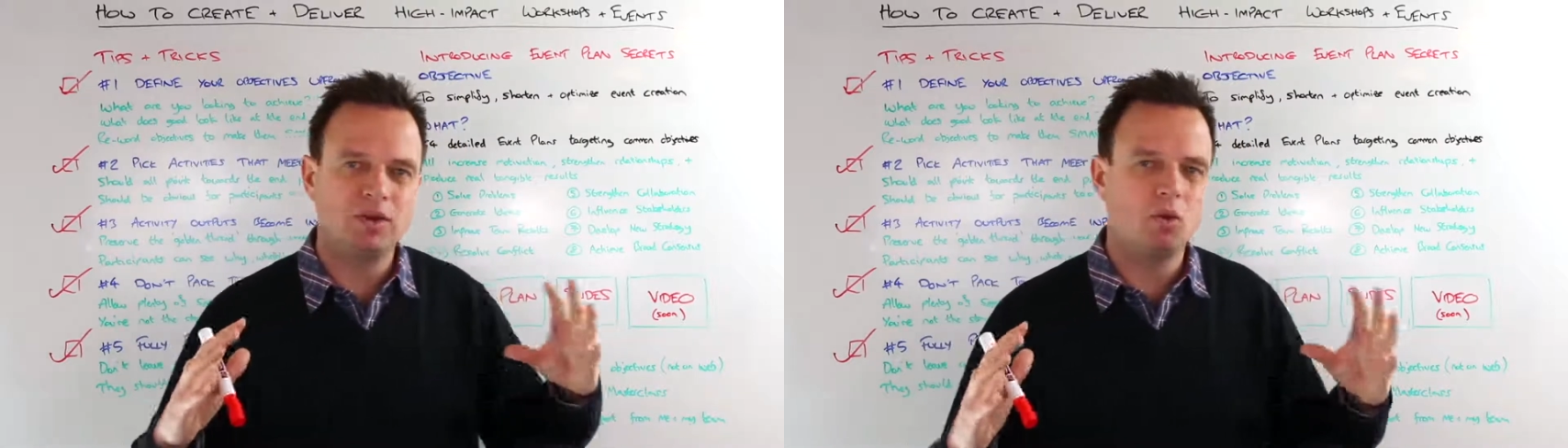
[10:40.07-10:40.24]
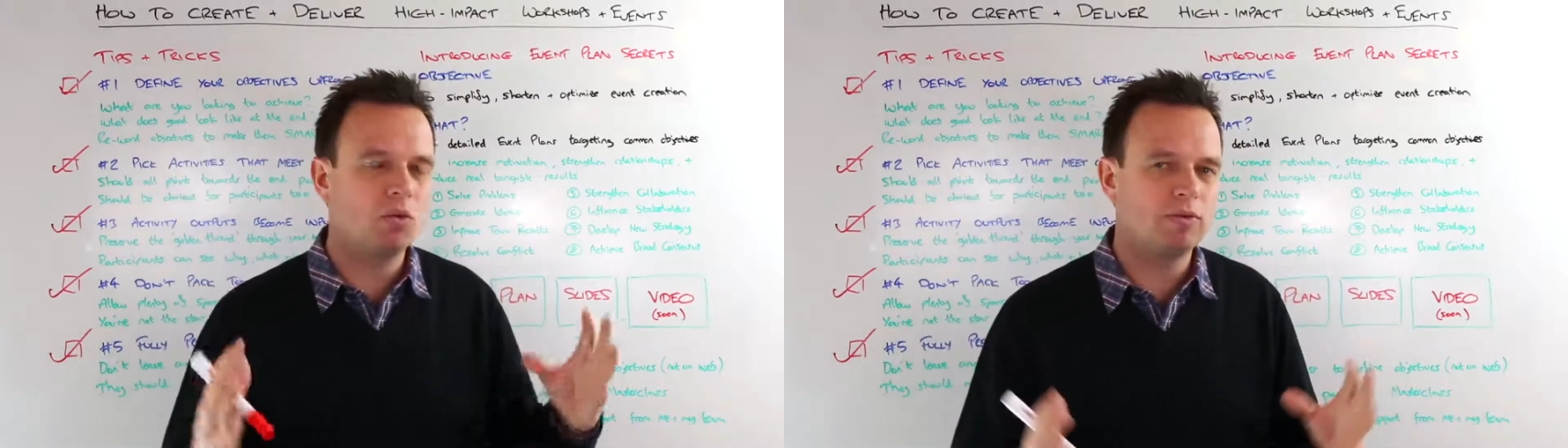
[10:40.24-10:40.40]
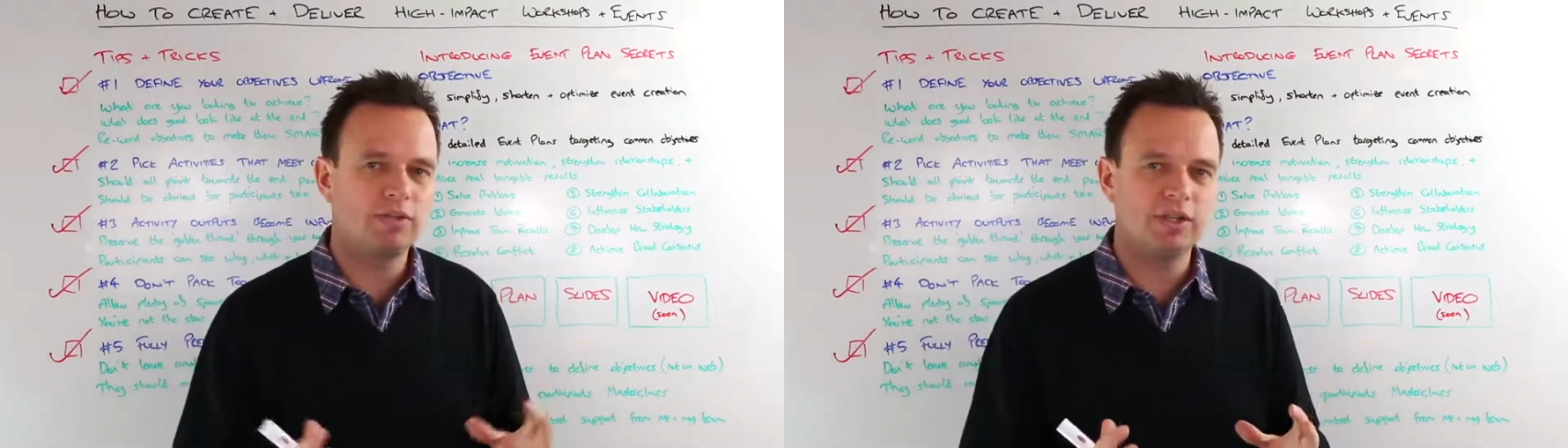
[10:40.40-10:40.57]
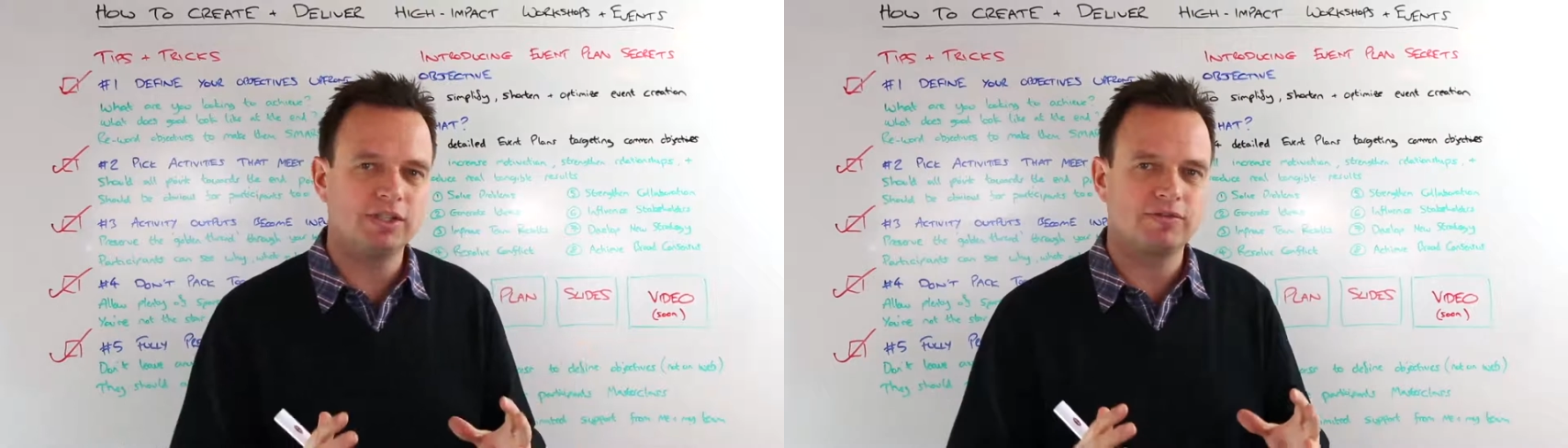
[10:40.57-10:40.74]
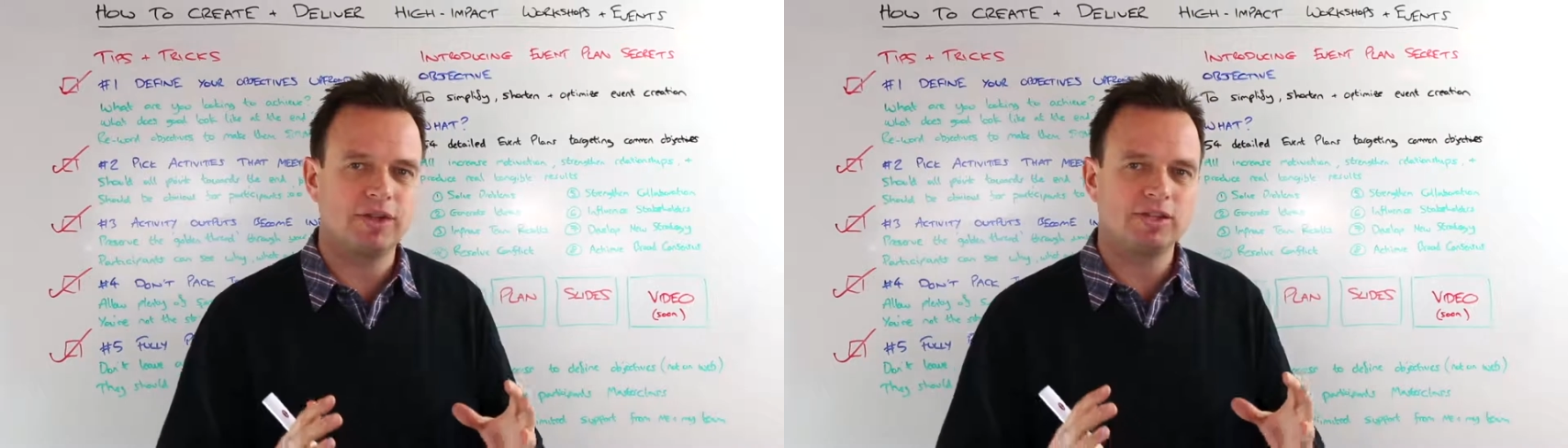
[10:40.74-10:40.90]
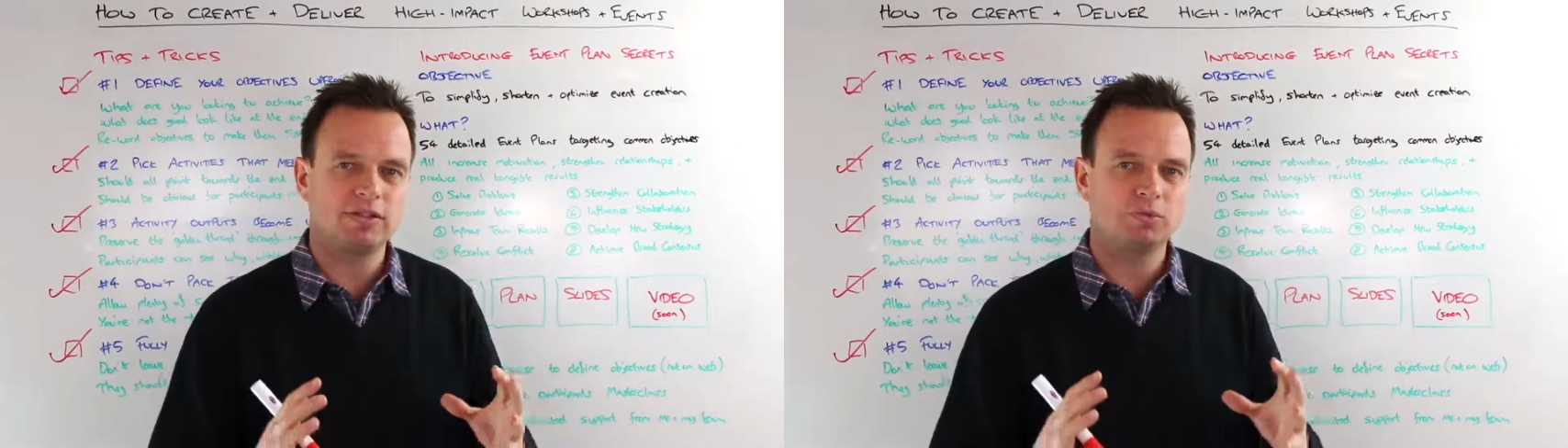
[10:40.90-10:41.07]
all of these
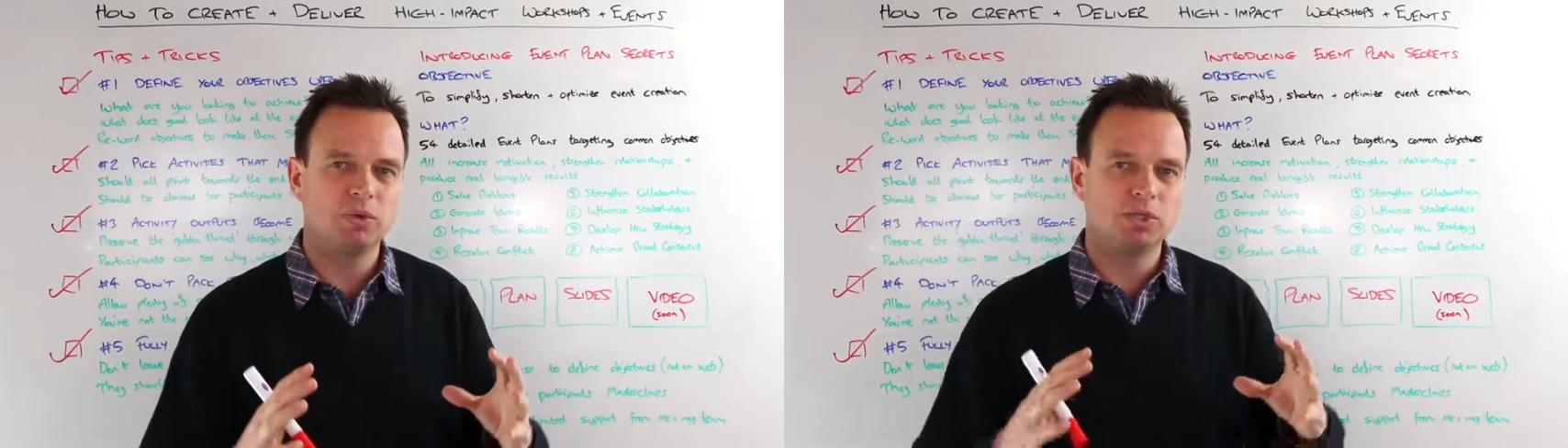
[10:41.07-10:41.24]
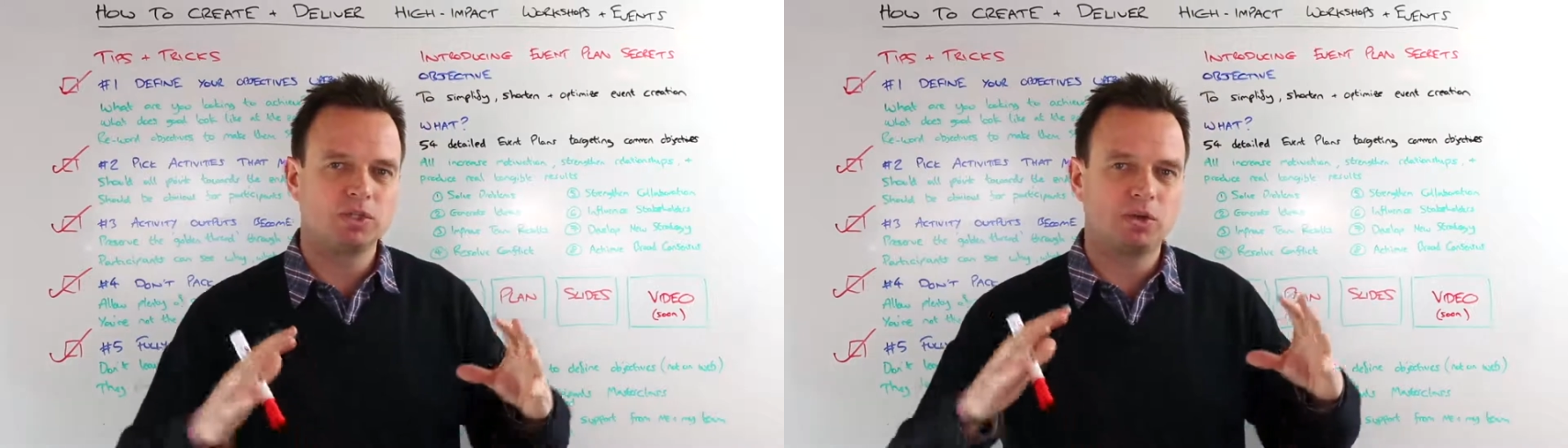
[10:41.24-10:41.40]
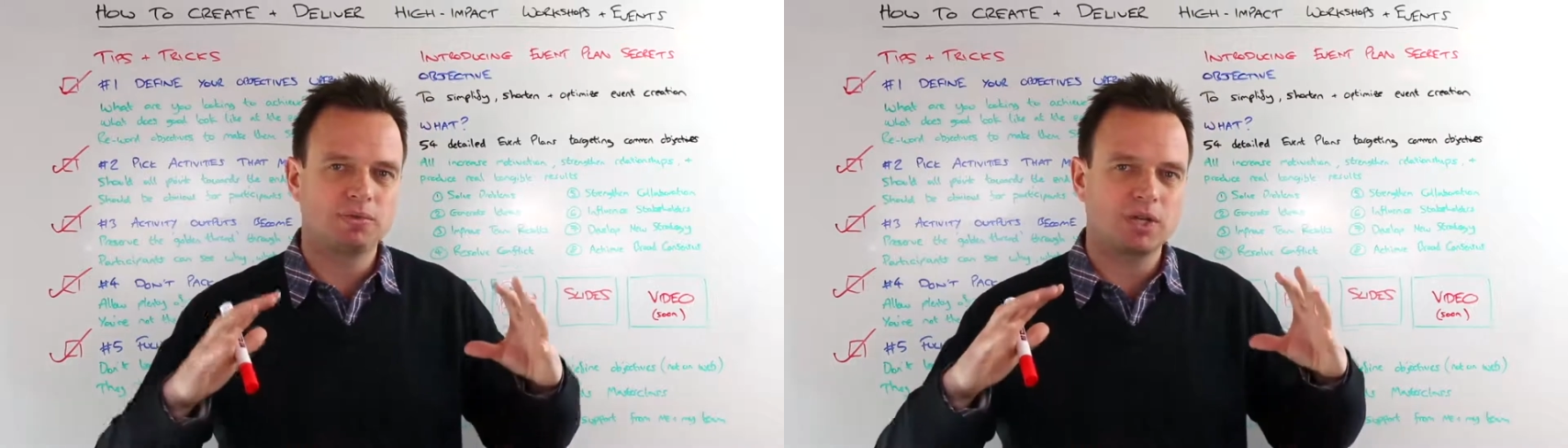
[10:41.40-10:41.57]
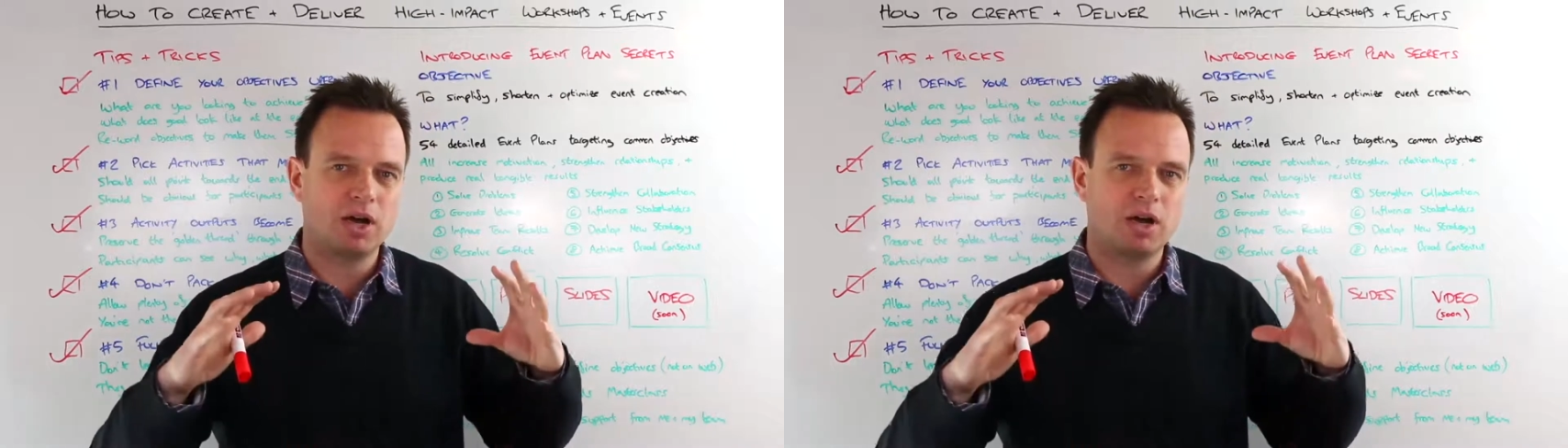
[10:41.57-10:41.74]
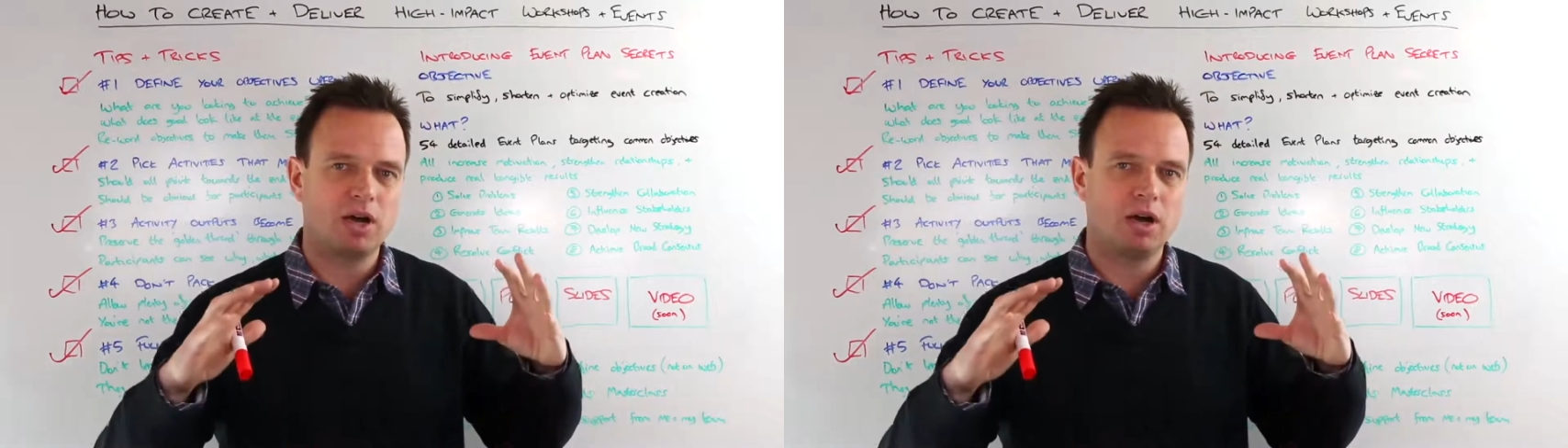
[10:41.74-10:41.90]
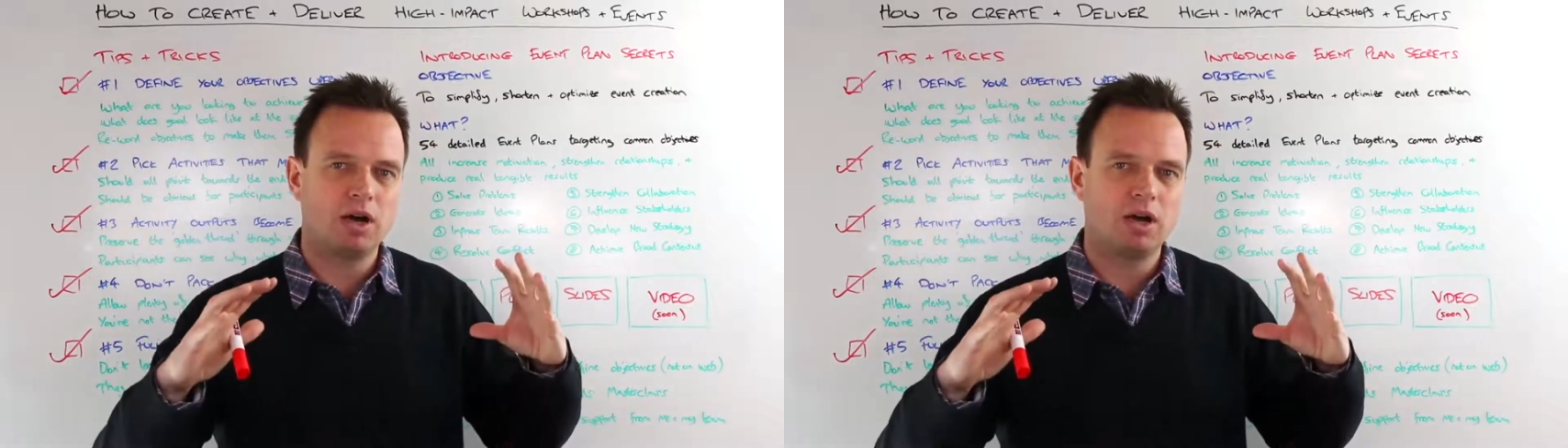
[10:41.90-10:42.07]
events and workshops
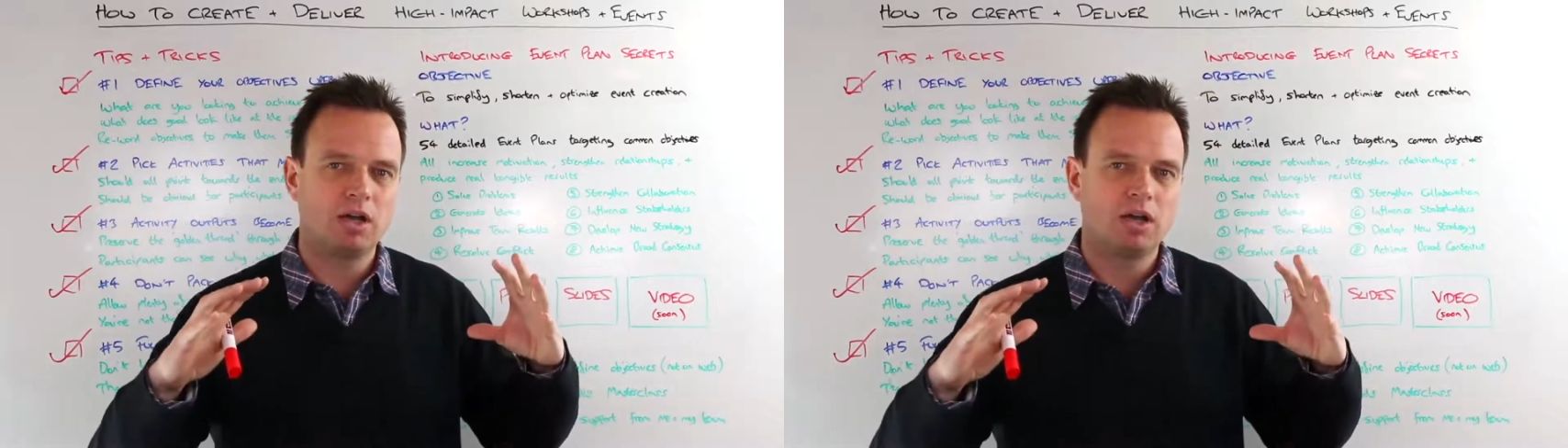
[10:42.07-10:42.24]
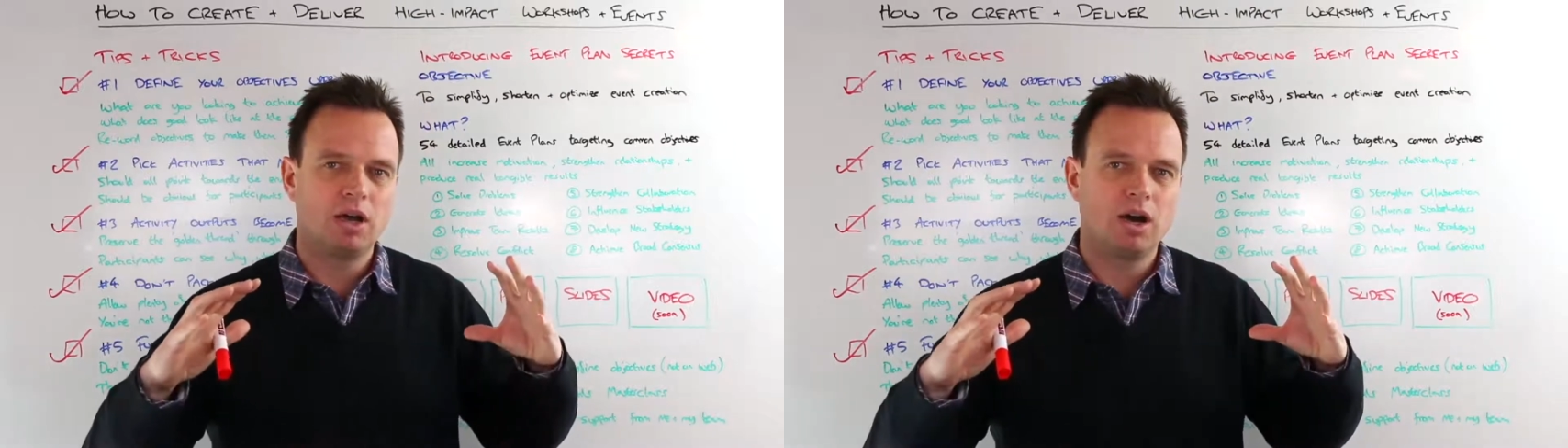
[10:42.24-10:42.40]
are